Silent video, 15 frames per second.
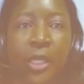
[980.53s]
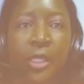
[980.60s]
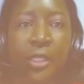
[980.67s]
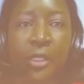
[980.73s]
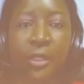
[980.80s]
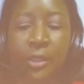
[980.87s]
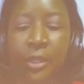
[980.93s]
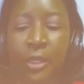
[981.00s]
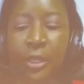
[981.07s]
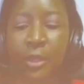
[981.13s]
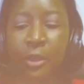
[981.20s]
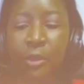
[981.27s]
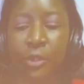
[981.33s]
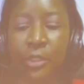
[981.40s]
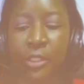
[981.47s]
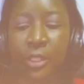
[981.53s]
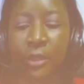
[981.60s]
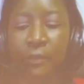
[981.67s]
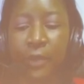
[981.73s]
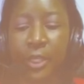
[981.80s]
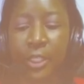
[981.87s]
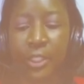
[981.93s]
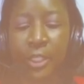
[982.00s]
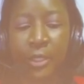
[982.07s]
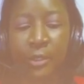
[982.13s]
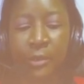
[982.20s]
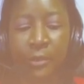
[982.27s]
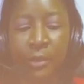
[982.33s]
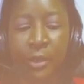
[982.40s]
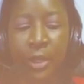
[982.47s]
in the conservation,
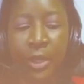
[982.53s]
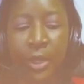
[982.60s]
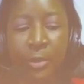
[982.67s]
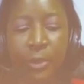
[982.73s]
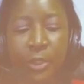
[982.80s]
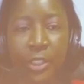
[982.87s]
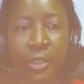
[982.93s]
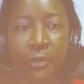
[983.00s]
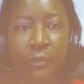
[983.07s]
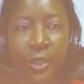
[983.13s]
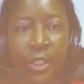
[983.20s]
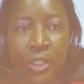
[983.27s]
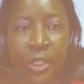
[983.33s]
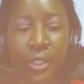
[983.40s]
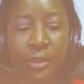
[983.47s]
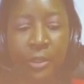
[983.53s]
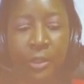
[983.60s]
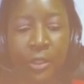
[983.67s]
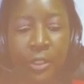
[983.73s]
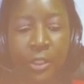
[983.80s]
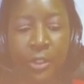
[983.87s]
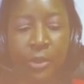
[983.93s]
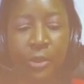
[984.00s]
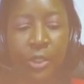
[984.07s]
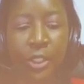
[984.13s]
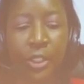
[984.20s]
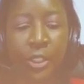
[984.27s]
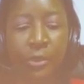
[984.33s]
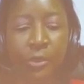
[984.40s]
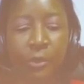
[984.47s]
preservation, restoration
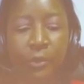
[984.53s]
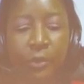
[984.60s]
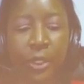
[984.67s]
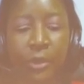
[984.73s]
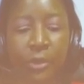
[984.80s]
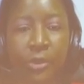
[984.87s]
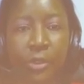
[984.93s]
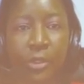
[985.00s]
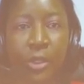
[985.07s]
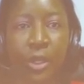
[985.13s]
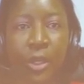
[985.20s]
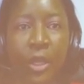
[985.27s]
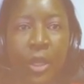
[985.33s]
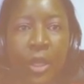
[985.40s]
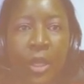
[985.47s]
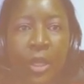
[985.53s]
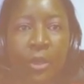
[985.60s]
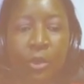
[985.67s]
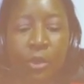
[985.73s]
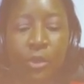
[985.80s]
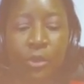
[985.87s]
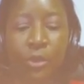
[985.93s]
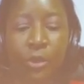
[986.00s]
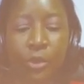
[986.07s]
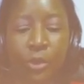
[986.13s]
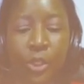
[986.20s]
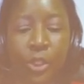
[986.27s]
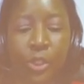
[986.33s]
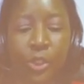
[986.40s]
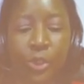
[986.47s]
of records, and also to
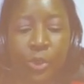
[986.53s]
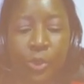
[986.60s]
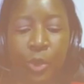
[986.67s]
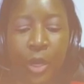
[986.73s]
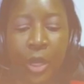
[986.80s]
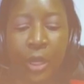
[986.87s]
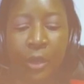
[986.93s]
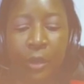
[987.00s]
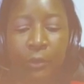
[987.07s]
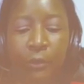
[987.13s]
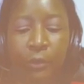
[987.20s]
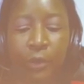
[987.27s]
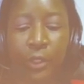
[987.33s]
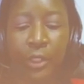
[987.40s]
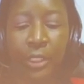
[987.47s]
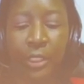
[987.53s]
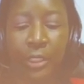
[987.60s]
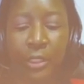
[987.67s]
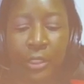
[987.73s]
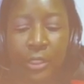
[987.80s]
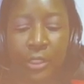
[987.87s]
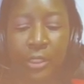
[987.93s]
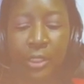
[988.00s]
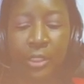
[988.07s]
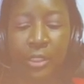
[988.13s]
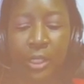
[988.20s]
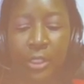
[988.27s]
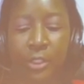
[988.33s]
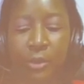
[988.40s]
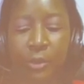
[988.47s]
ensure fully
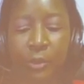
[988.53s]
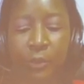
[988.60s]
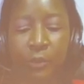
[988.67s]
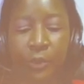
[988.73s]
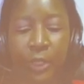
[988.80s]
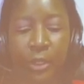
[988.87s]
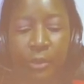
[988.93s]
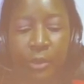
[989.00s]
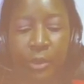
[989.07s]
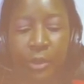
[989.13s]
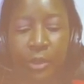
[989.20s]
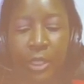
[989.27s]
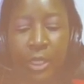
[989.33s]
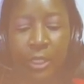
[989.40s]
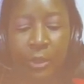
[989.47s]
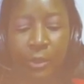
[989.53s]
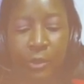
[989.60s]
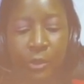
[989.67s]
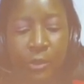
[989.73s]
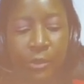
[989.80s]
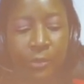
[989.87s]
digitization of the records.